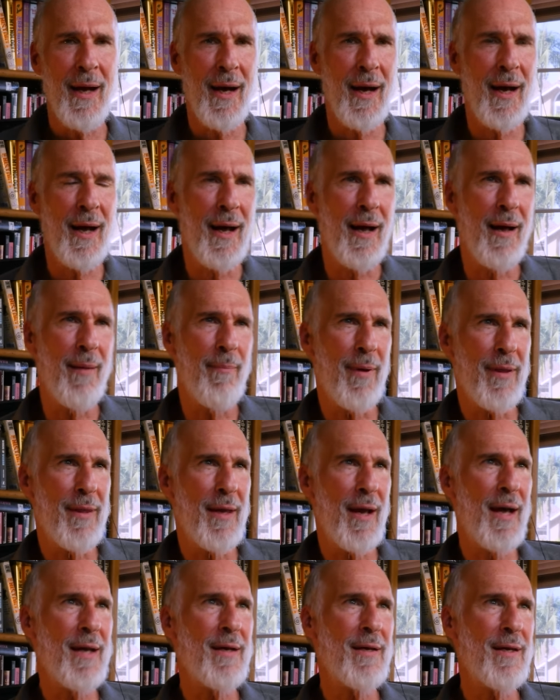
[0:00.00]
Uh, but
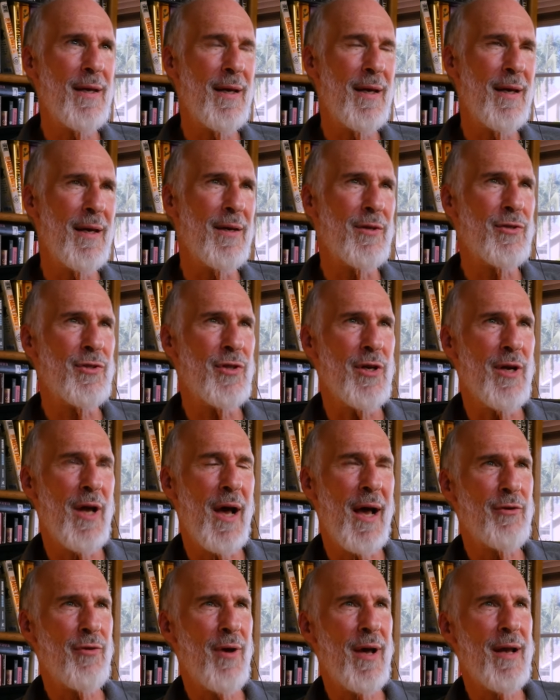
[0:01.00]
the idea is to
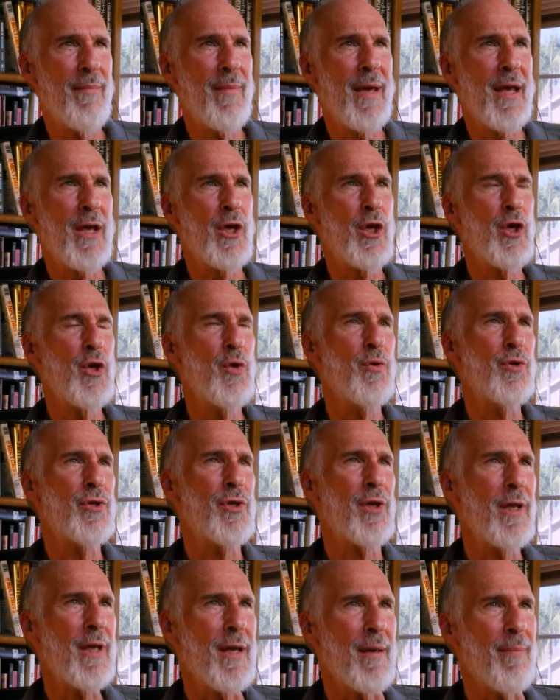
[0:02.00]
not try to make
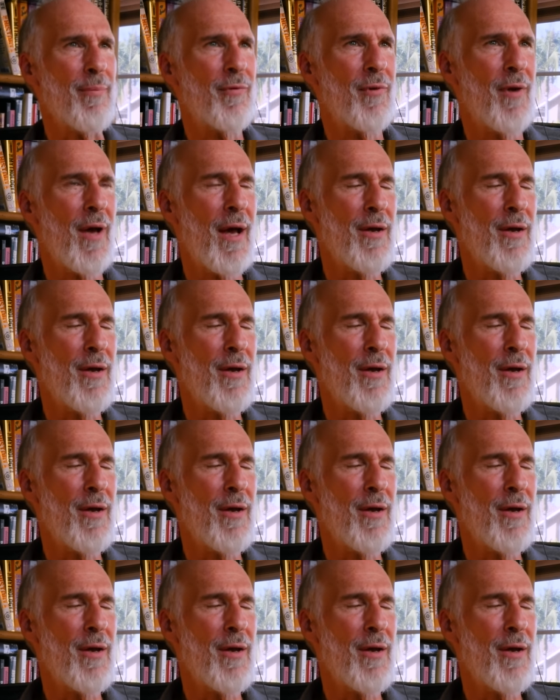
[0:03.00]
huge leaps.